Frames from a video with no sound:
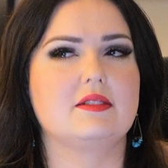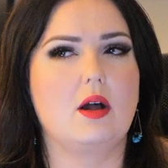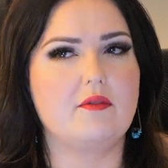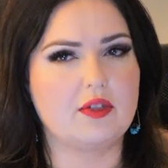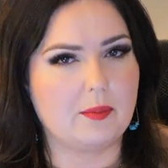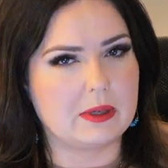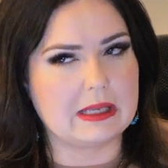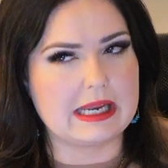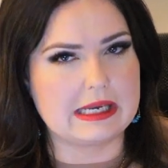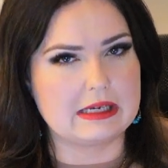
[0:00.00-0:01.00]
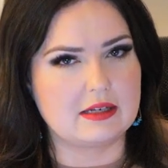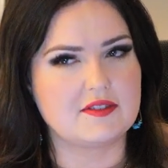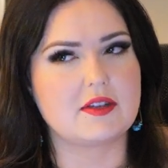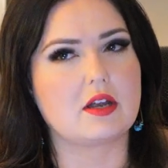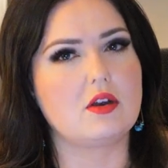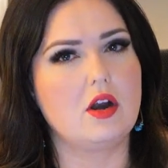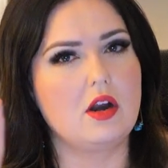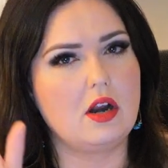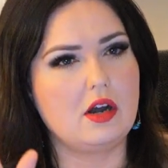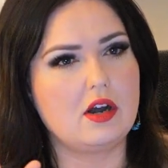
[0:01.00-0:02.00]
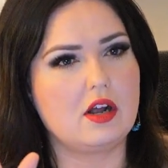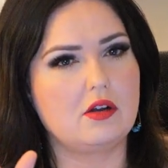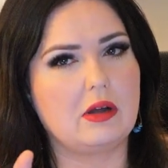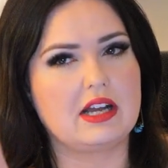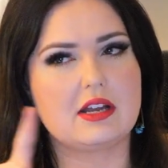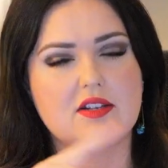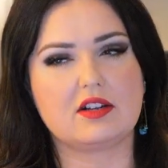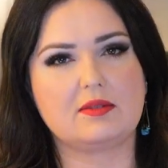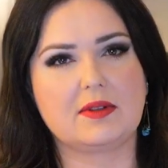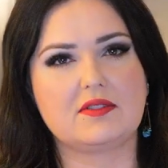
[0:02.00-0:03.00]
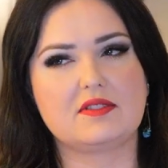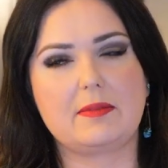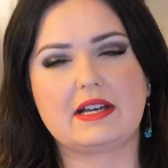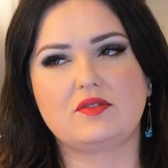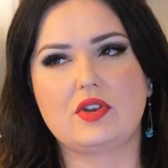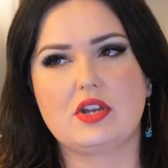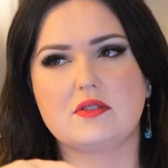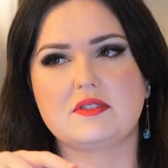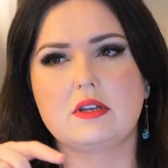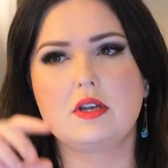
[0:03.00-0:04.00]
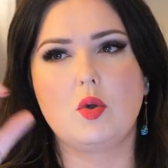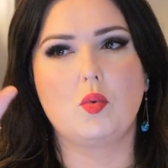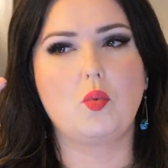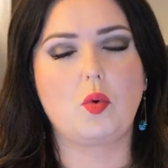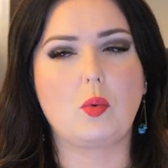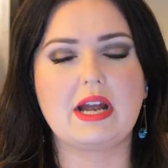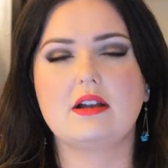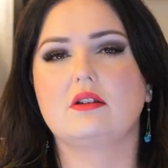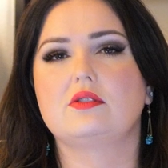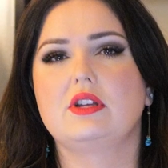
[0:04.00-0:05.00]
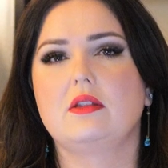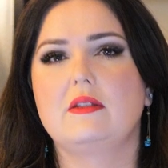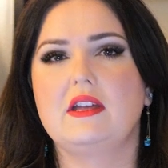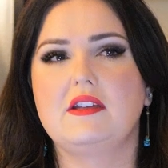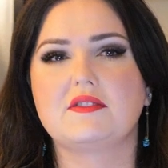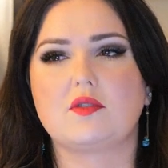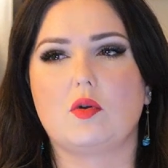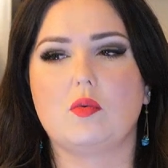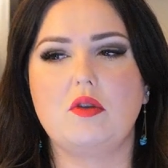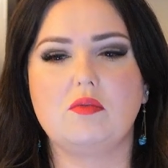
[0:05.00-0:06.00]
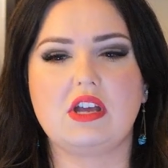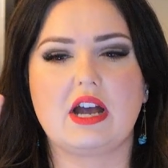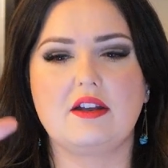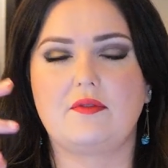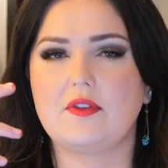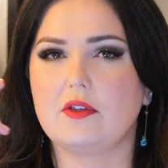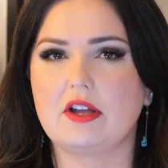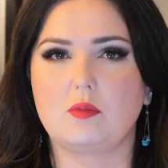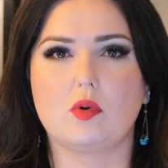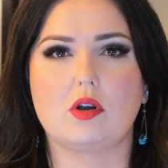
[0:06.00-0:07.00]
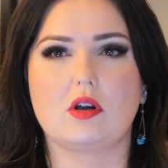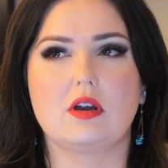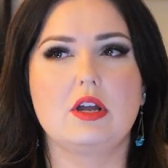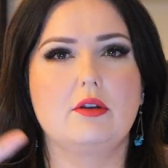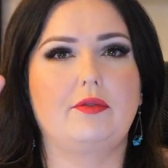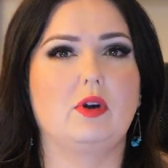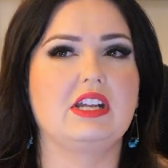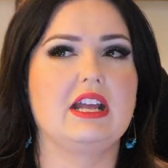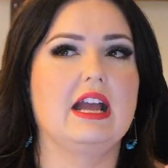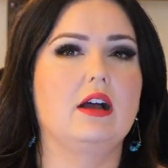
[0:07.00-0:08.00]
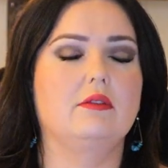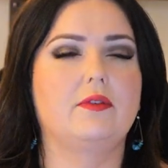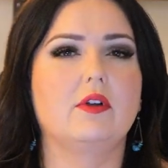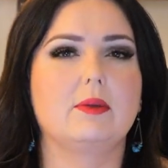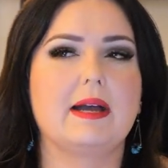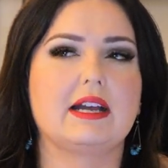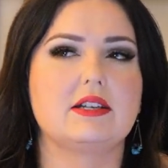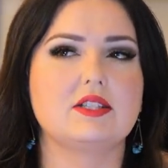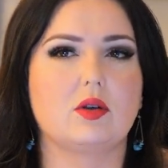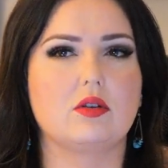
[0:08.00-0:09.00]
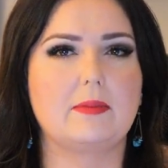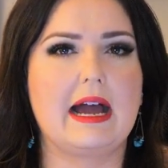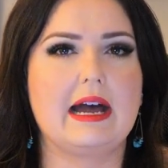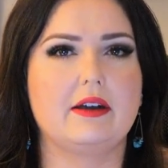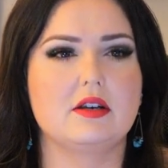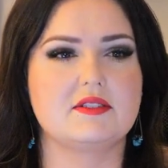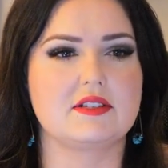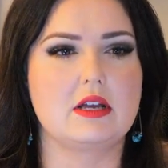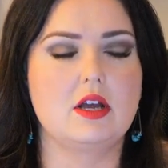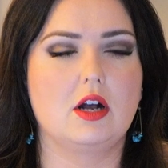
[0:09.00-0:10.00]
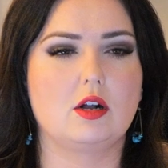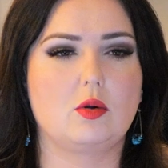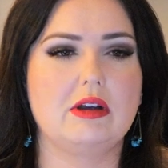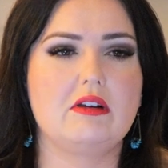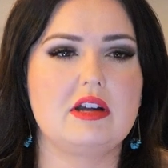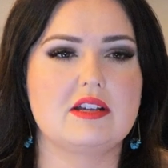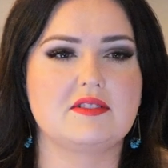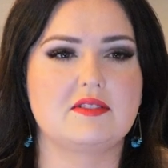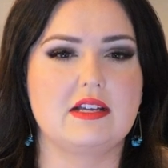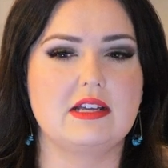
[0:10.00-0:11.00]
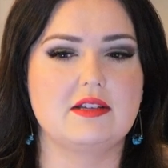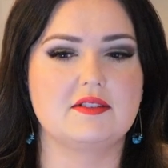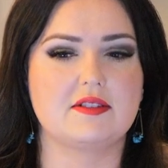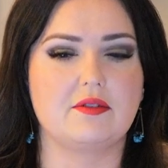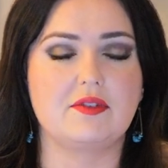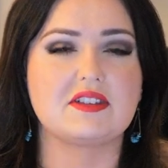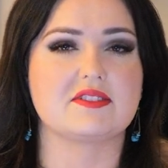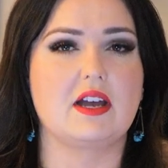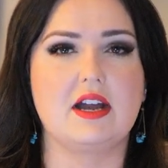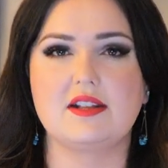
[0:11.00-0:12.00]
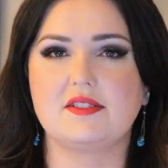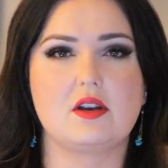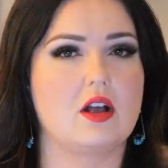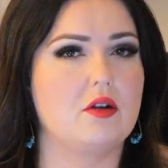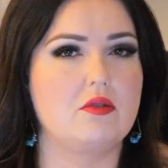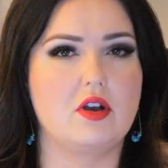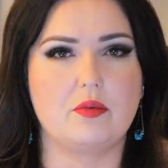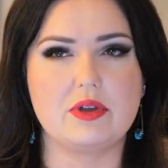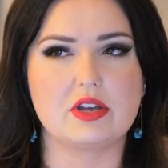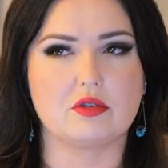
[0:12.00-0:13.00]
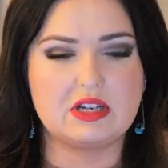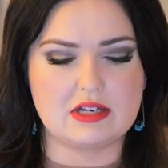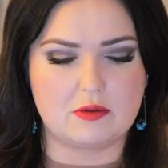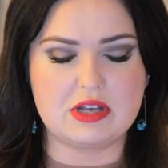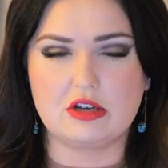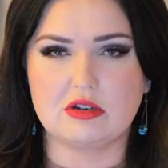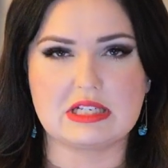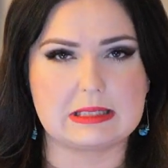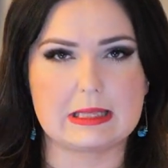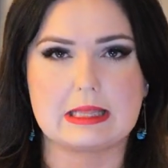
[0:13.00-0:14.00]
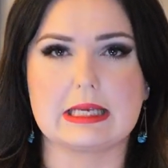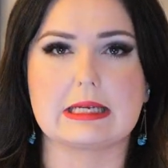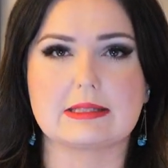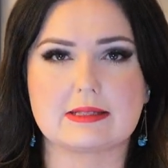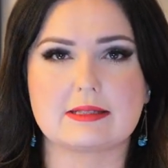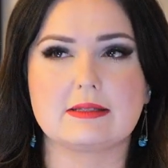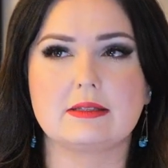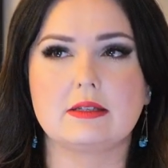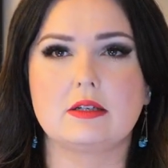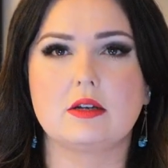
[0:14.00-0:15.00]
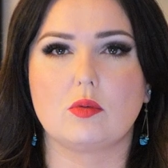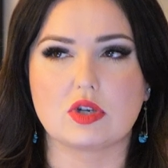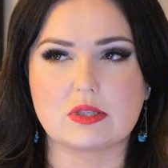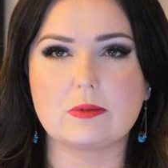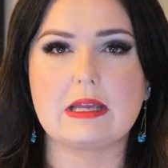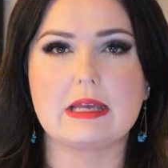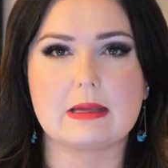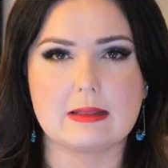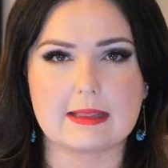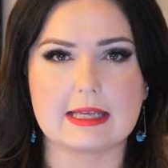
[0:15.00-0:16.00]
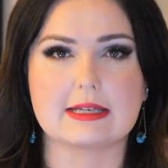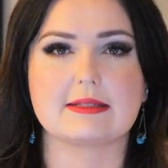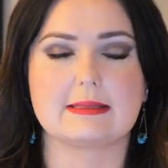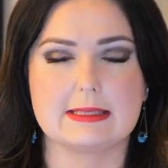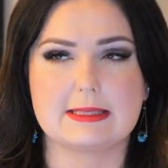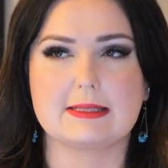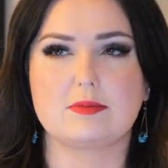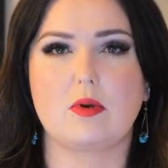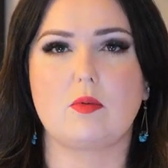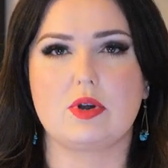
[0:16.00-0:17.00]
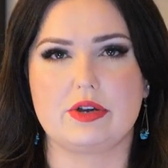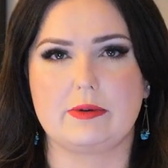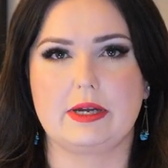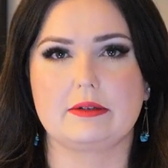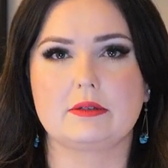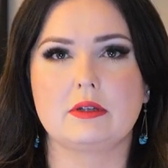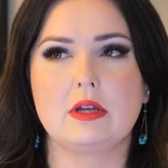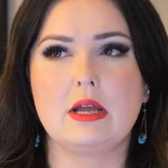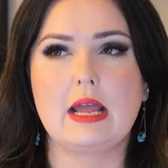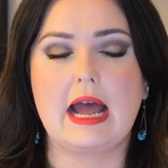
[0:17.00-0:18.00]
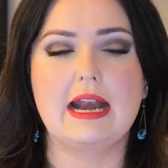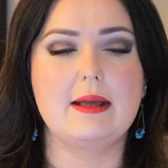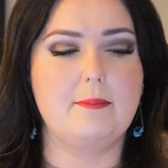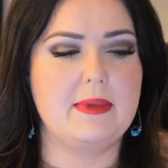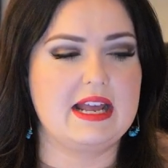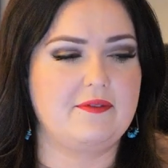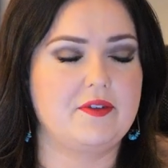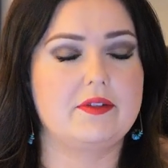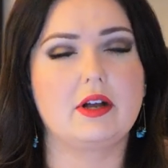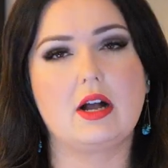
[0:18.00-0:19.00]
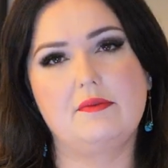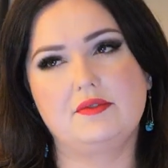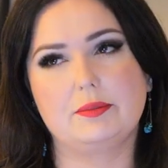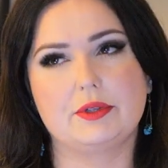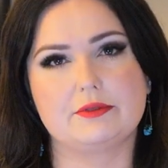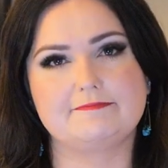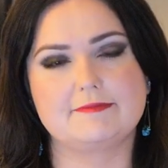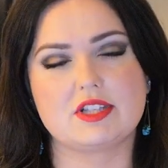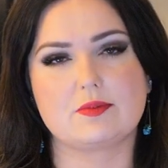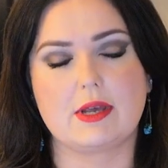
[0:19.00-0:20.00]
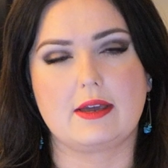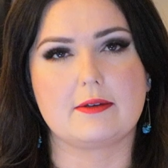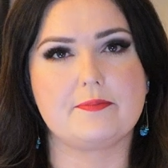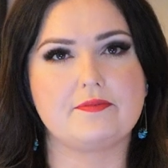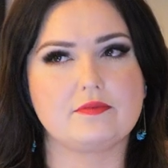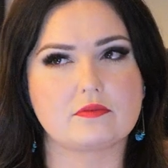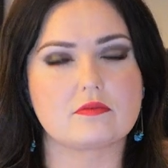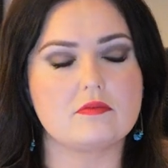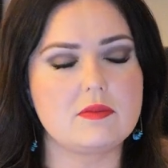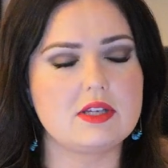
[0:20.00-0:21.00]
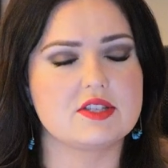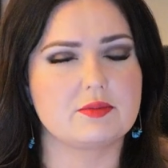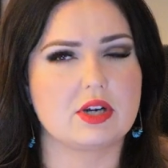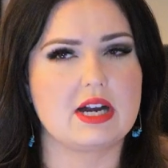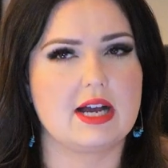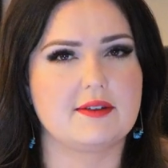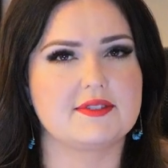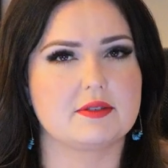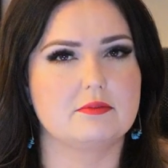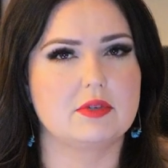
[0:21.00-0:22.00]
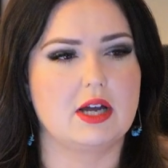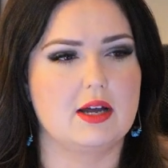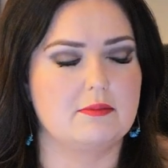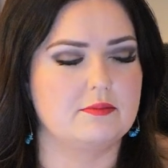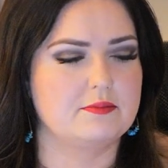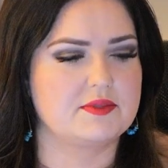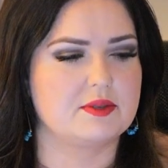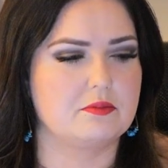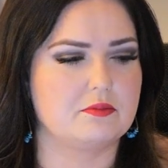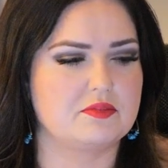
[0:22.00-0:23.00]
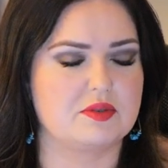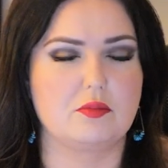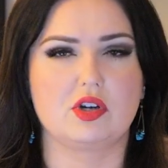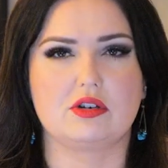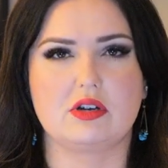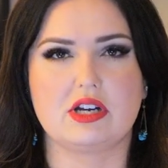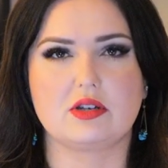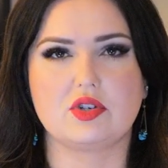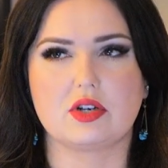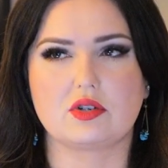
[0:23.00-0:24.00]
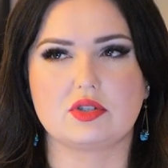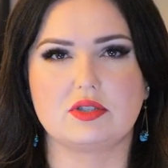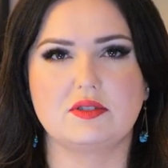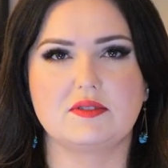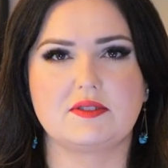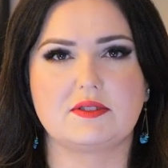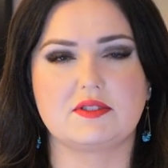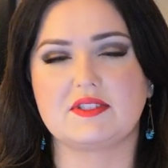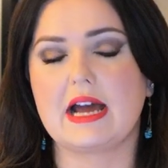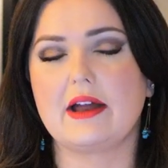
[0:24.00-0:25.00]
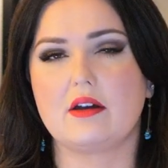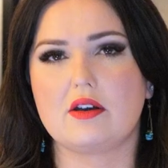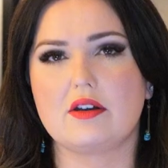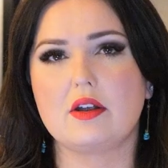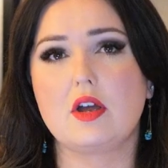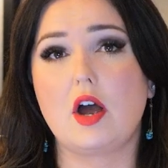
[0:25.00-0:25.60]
us of the plan. It's like, no. I kind of talked about this in past videos. When we're white knuckling things or when we kind of feel like we're freaking out, falling back into old patterns, Aquarius is a fixed sign. It's going to go, no, we agreed to this. We're doing this. This is what we're doing. And it may feel uncomfortable this week, because we're going to have some Mercury conjunctions to Saturn